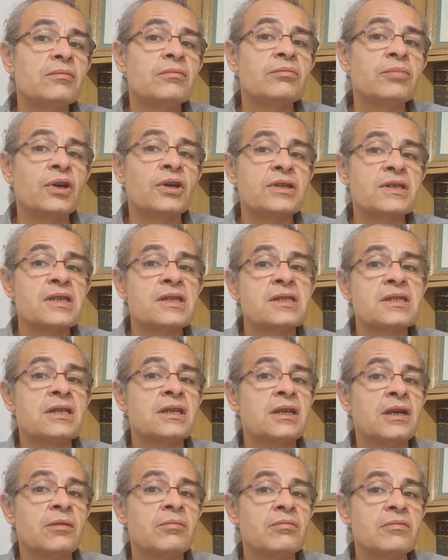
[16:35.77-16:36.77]
boxes
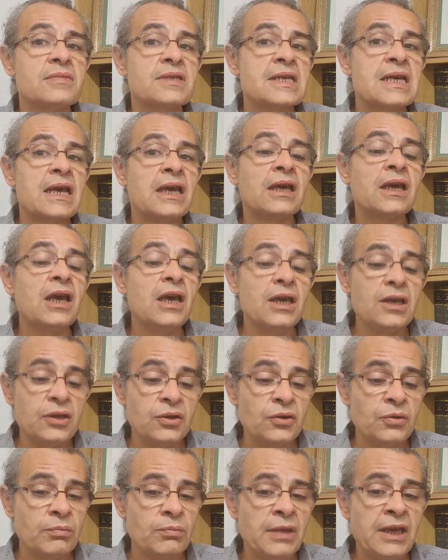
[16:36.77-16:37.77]
that I'm saying.
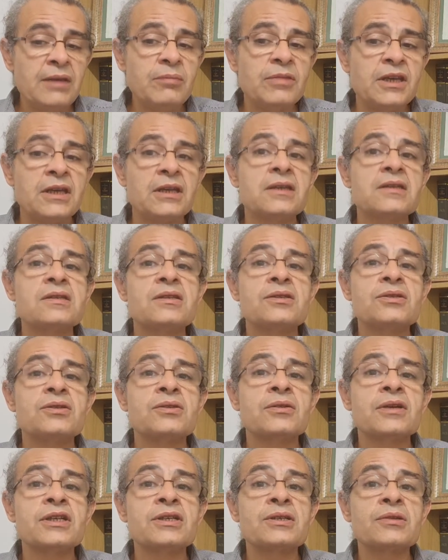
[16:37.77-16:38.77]
You may be in a
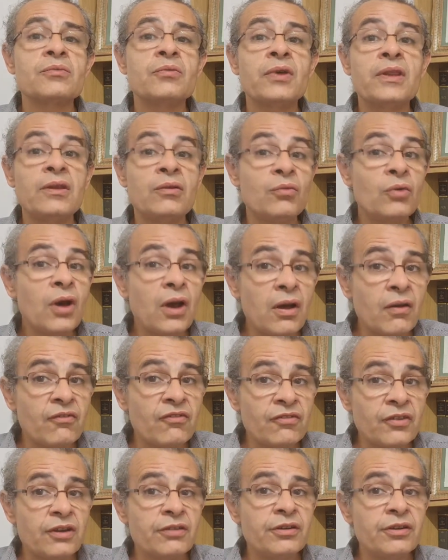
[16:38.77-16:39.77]
situation where there are
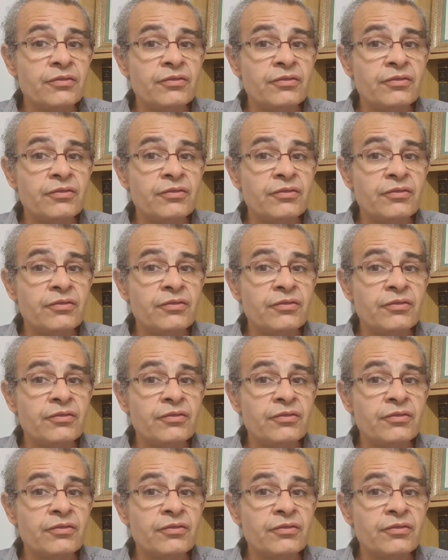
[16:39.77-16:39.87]
very,